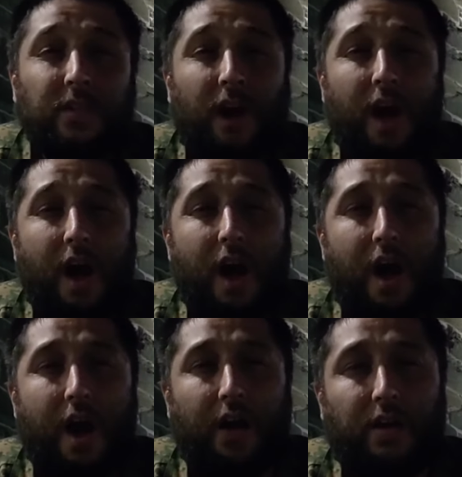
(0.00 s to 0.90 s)

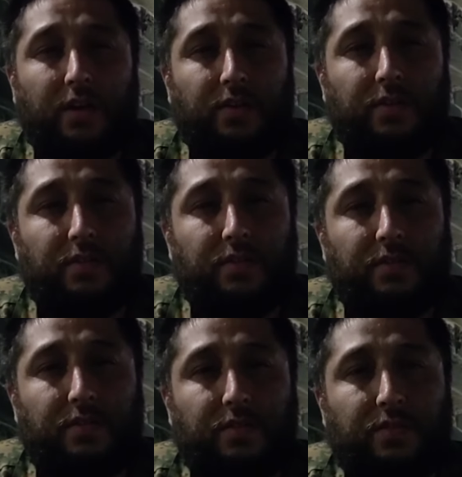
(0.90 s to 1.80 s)
our
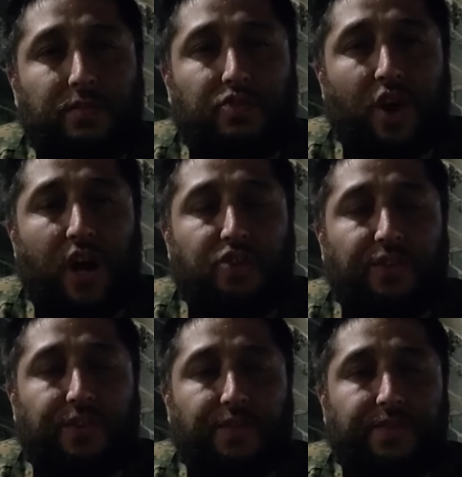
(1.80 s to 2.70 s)
judge
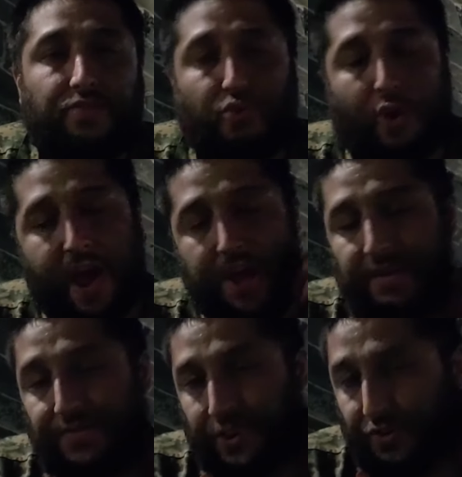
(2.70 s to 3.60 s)
in this
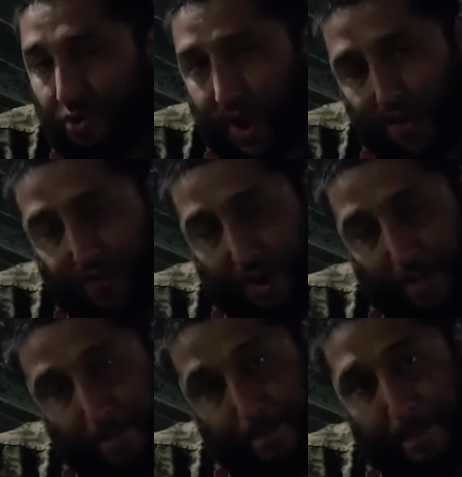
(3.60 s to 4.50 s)
Dredd
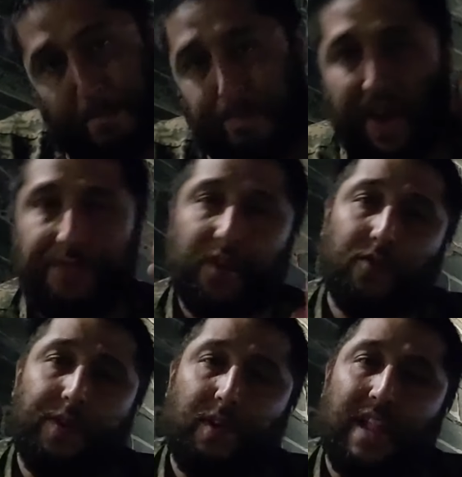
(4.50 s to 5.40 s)
situation,
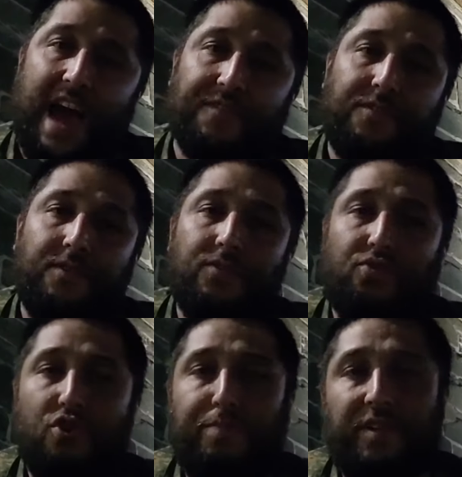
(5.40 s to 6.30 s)
basically the last
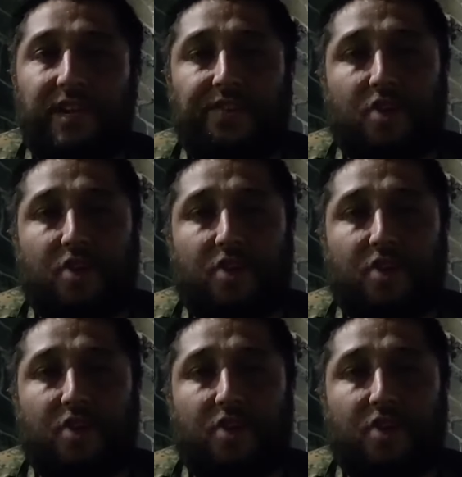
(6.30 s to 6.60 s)
true police